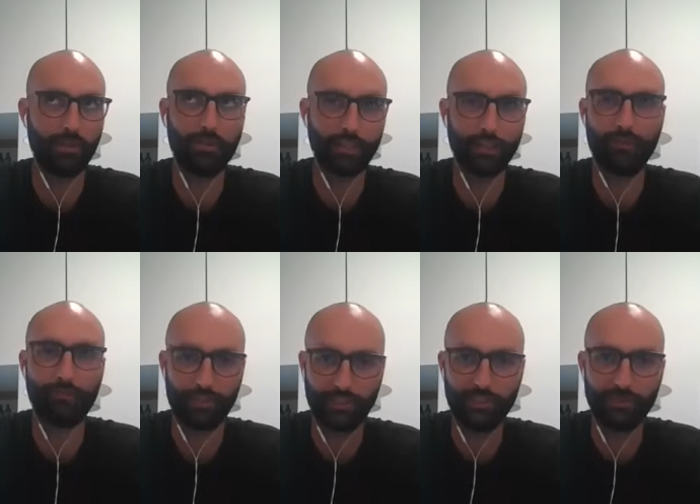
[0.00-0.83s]
the bigger
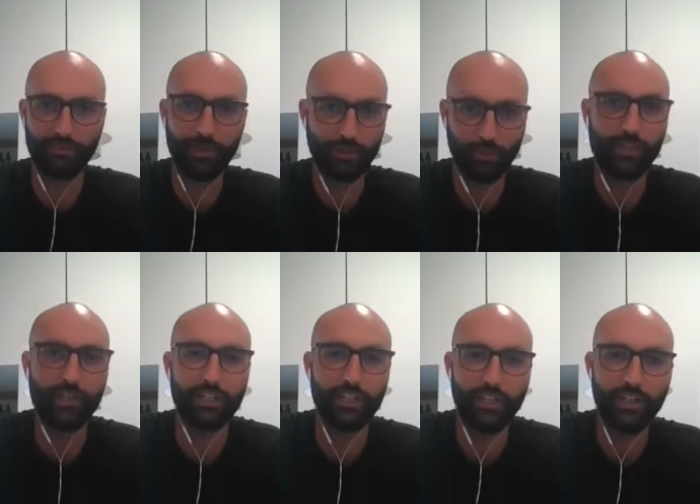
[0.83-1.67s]
differences
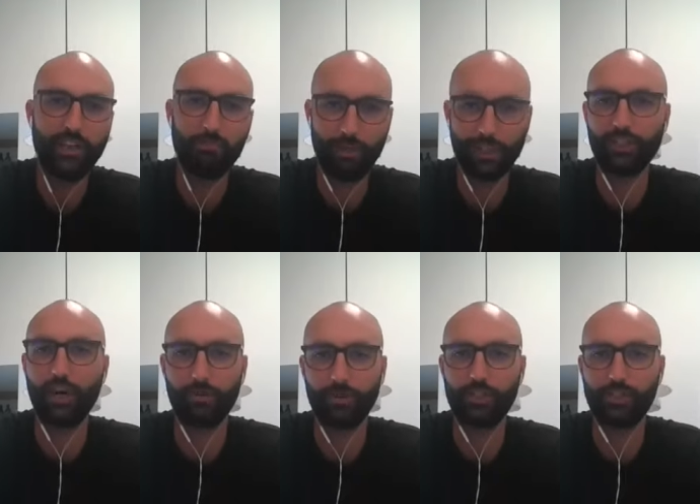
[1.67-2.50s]
between
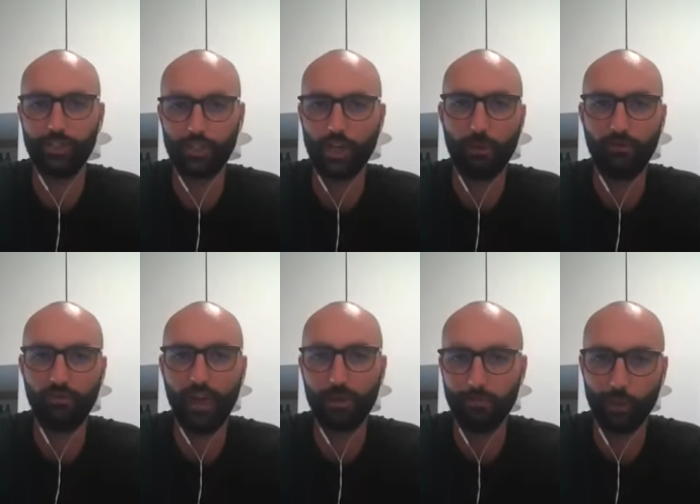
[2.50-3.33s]
BigCommerce and
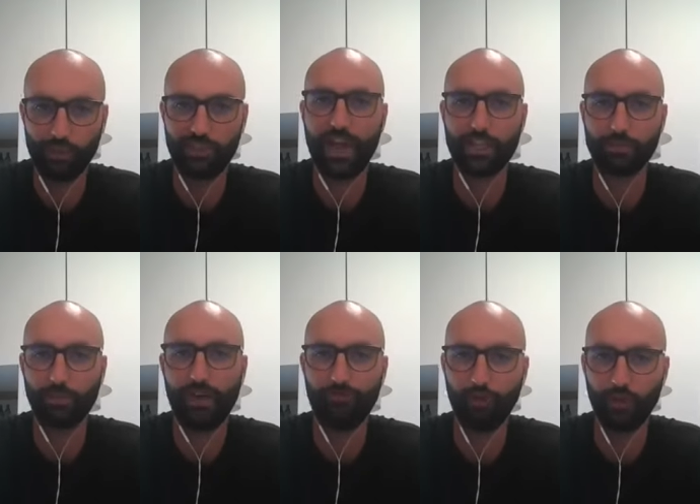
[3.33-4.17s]
Shopify, both SaaS
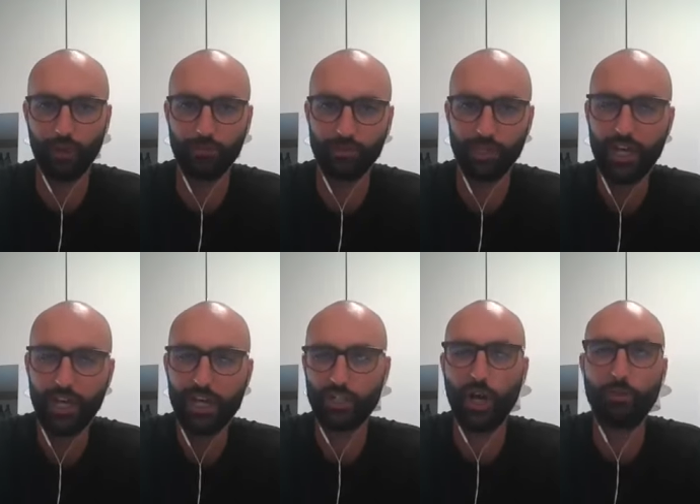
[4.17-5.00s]
platforms.
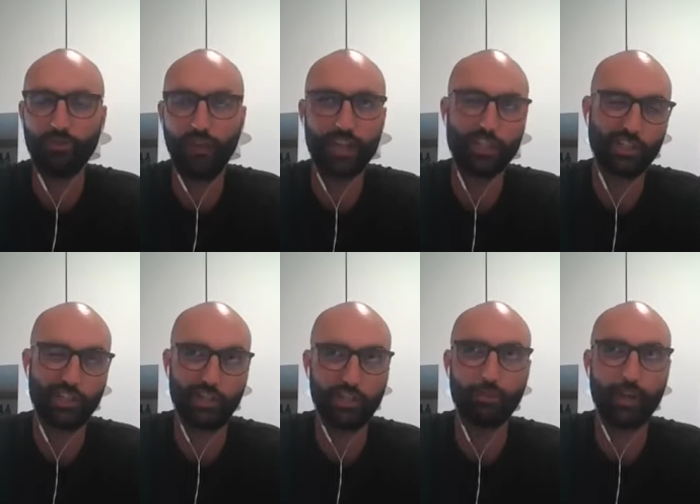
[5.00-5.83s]
Shopify just
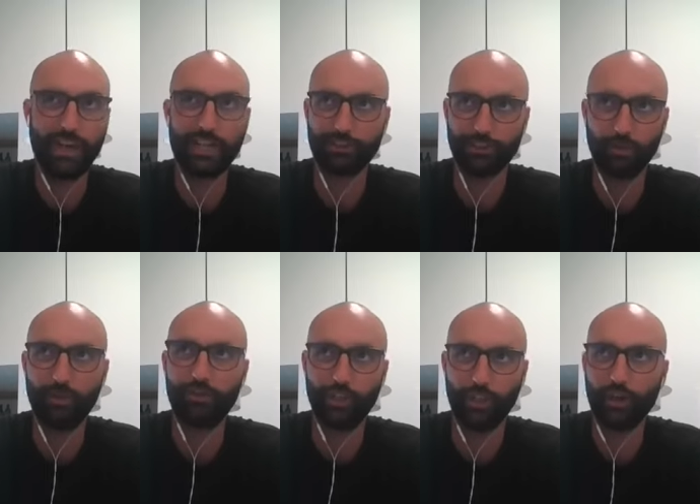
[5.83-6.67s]
at this point has a little
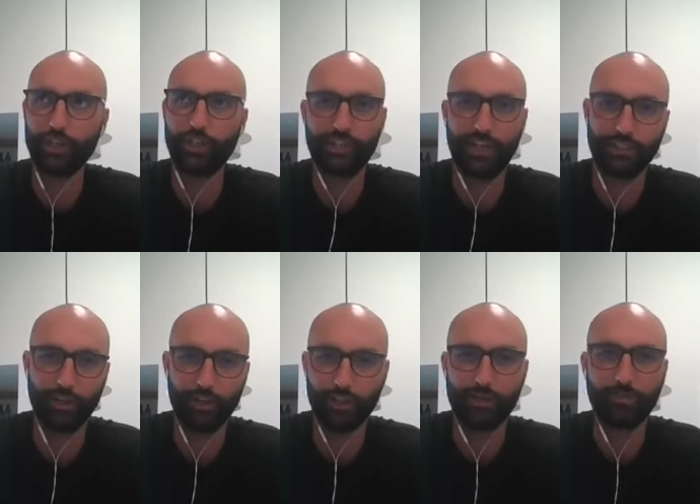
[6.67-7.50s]
bit of a larger
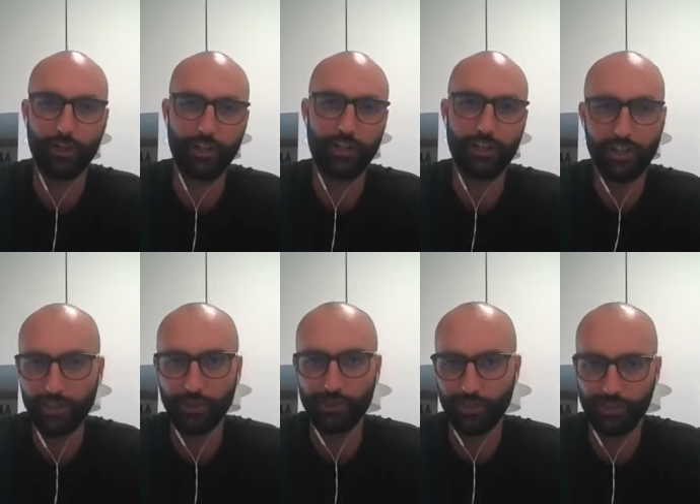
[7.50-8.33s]
technology partner
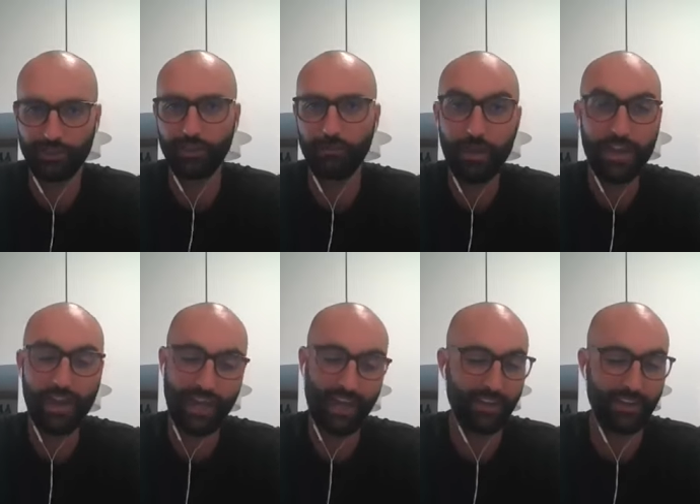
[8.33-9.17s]
ecosystem
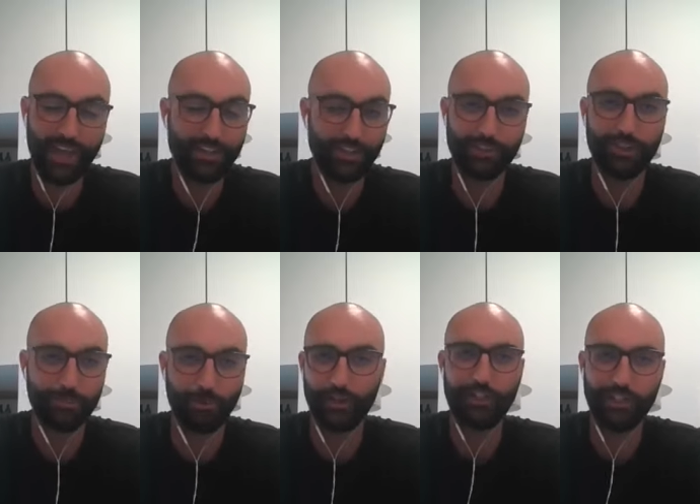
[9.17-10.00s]
and agency
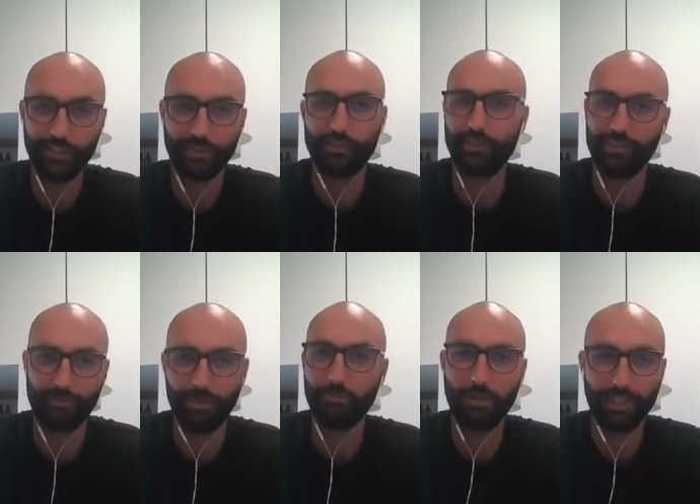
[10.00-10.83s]
partner
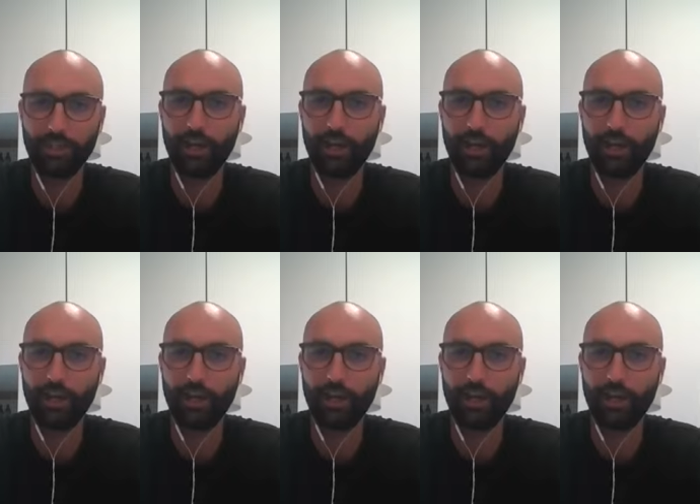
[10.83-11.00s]
ecosystem than big